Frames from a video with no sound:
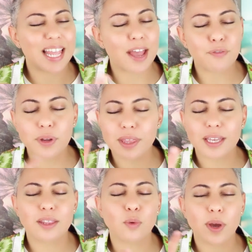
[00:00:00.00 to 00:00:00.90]

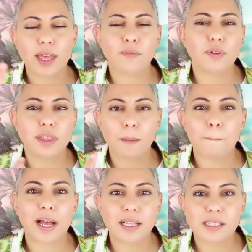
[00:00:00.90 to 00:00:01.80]
everything, the way everything
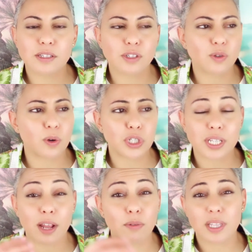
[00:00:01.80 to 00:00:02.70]
balances is gorgeous.
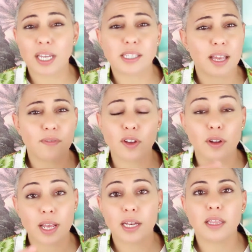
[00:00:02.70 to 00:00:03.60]
I don't think it's heavy
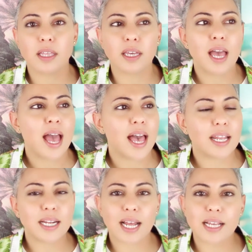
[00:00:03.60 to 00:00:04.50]
on anything.
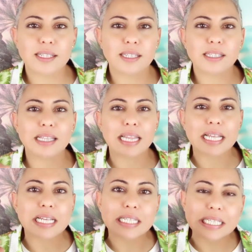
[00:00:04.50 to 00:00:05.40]
And it has this
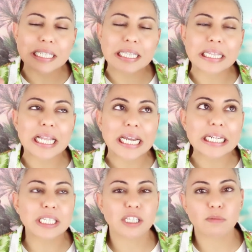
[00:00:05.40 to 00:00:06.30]

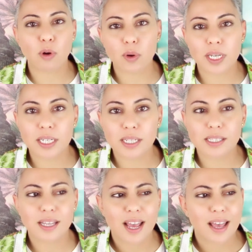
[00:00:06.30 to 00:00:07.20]
slight
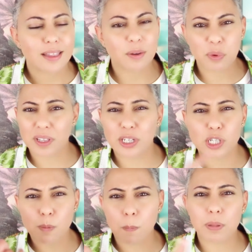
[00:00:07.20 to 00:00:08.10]
smokiness that really
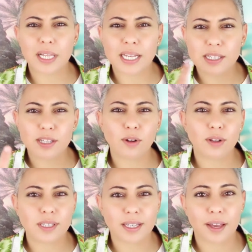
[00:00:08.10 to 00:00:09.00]
just blends it
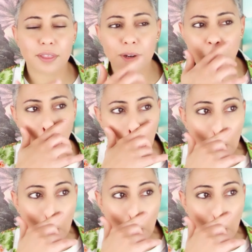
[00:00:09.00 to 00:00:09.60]
all together.